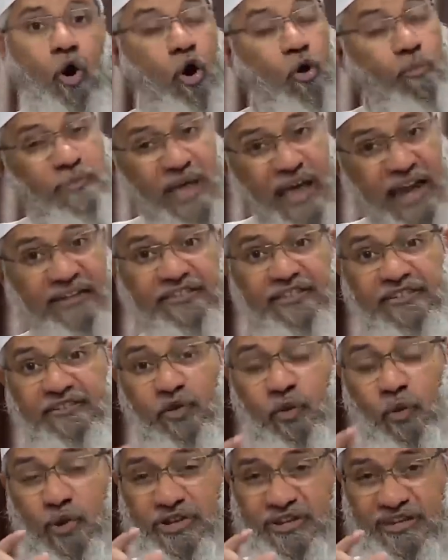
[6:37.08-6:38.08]
Hope that
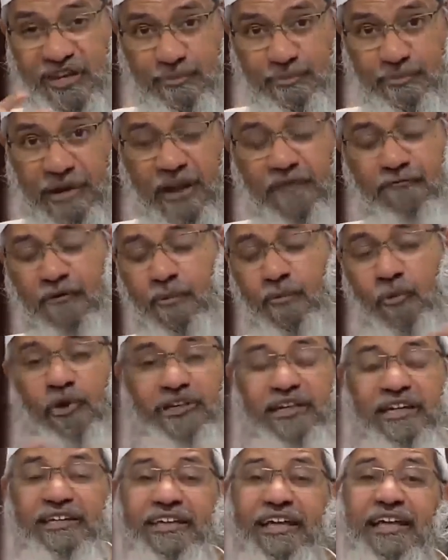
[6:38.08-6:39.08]
answers the question in brief. For
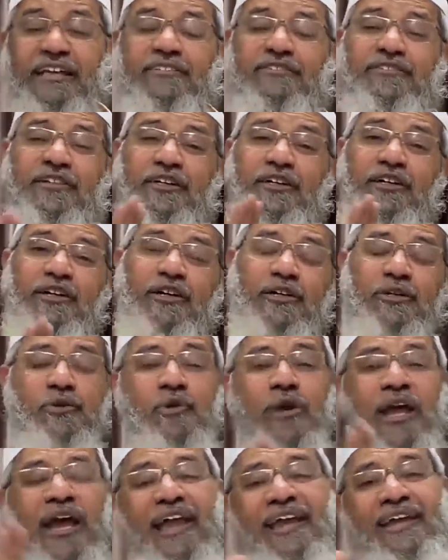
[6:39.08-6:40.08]
more details,
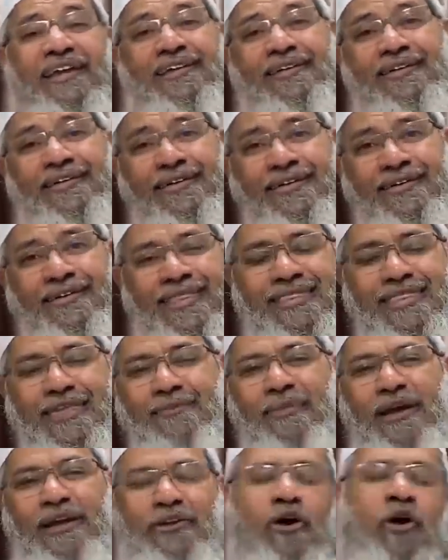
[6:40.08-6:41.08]
you can
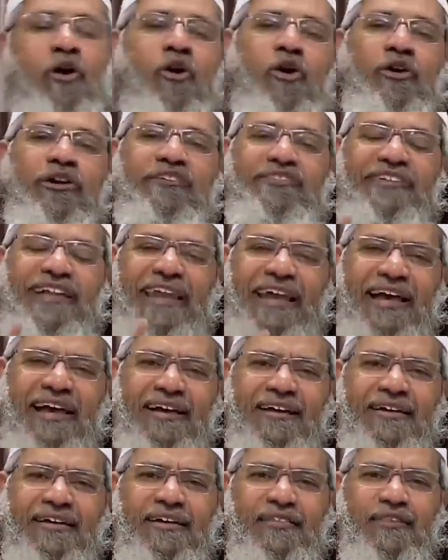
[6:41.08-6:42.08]
see my talk on
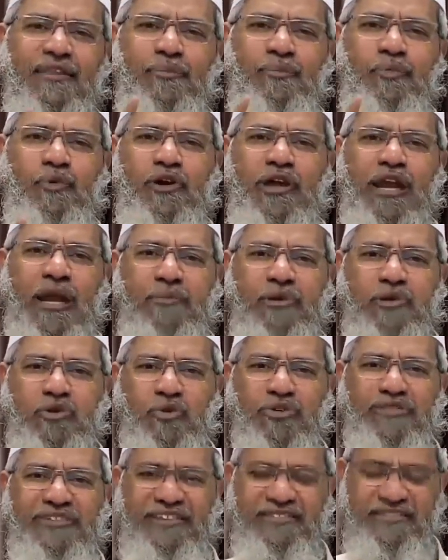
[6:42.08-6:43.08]
Salah, the
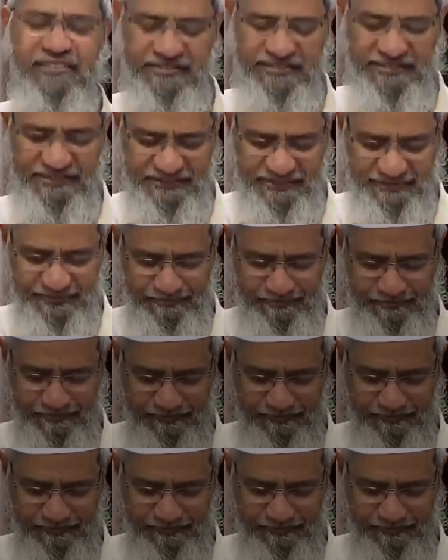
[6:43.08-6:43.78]
programming towards righteousness.